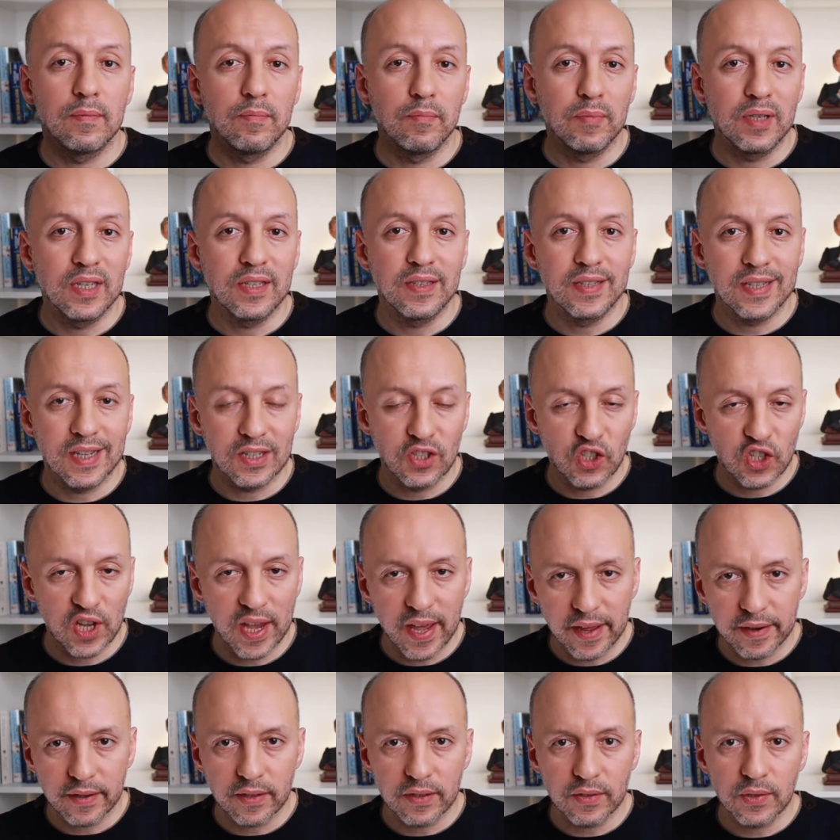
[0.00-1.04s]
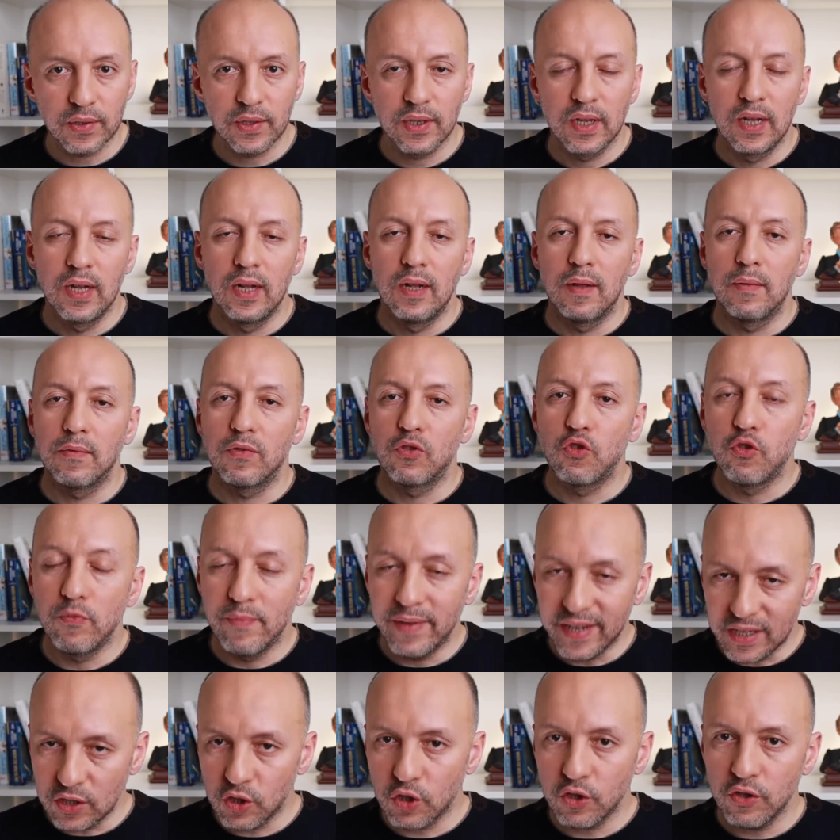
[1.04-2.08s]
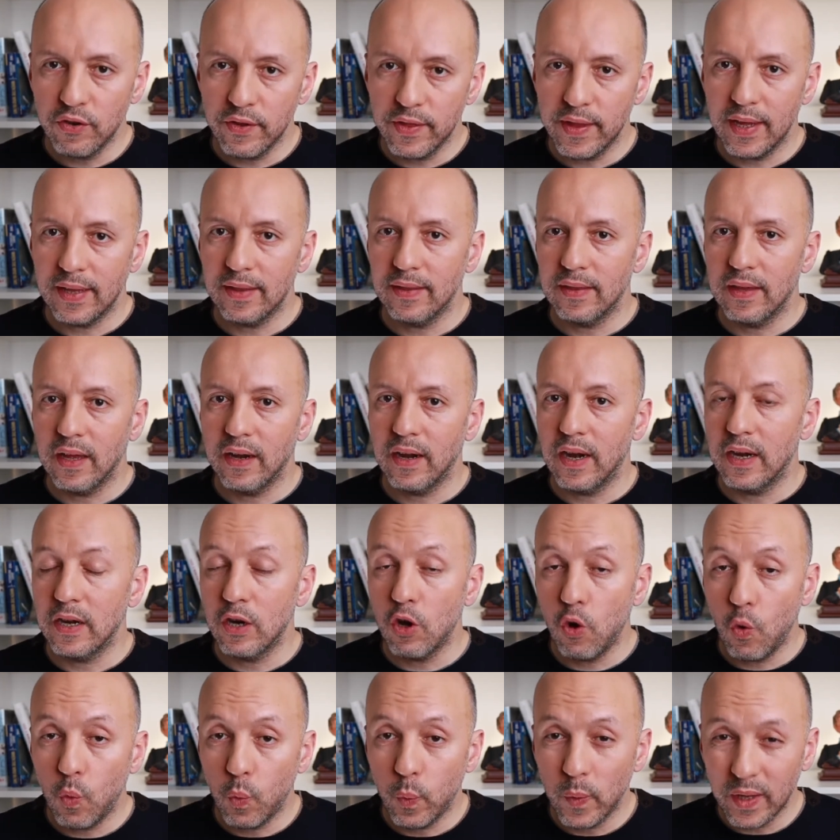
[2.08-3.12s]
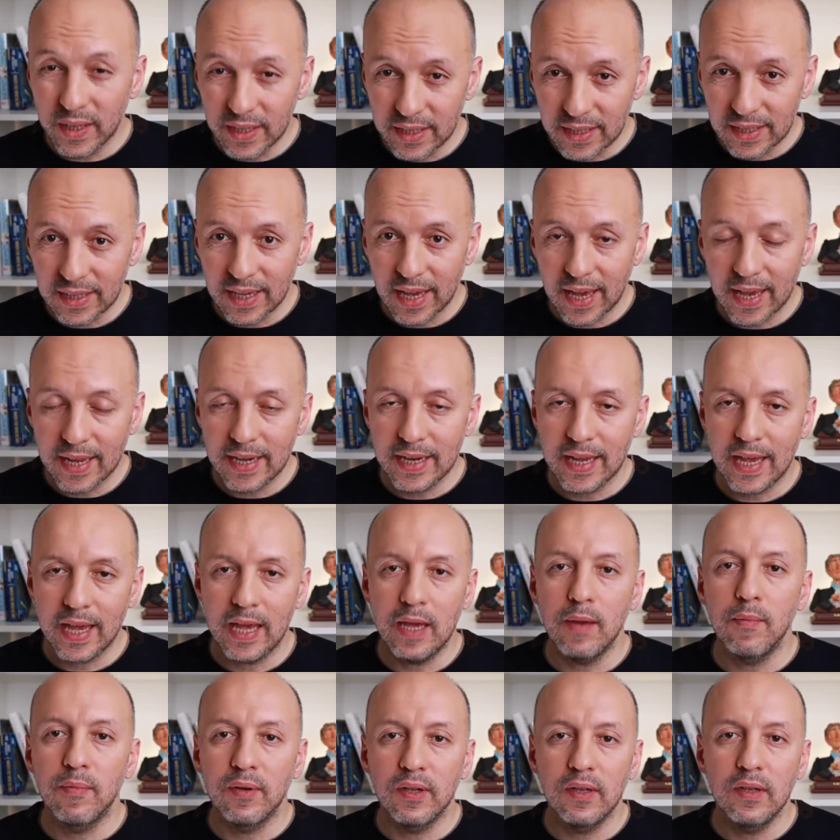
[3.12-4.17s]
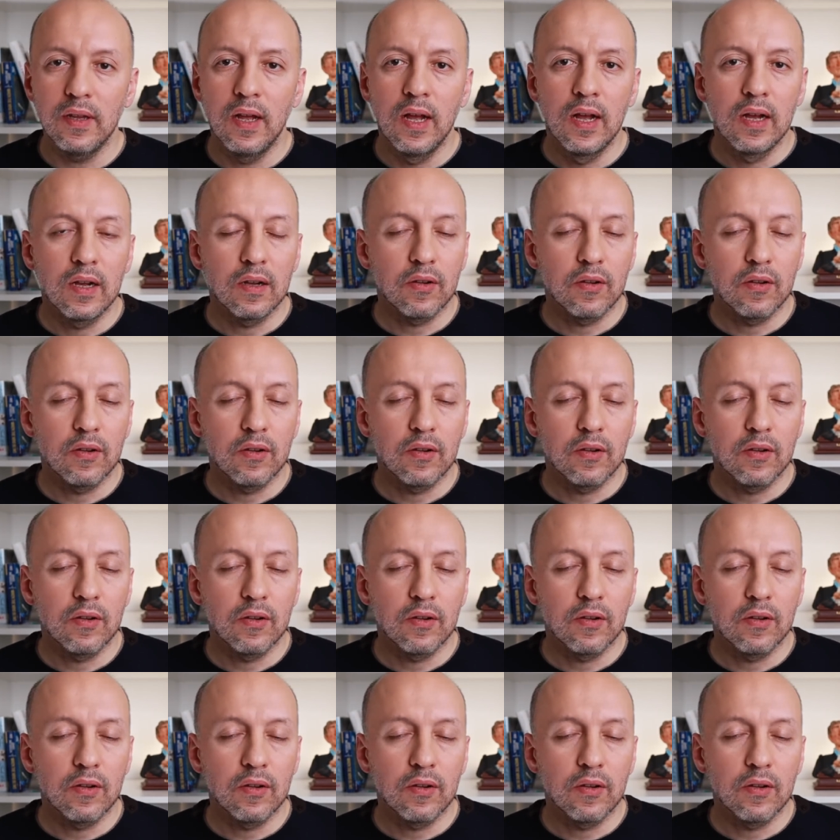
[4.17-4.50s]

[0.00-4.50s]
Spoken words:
media channels to make sure that there are no willing and able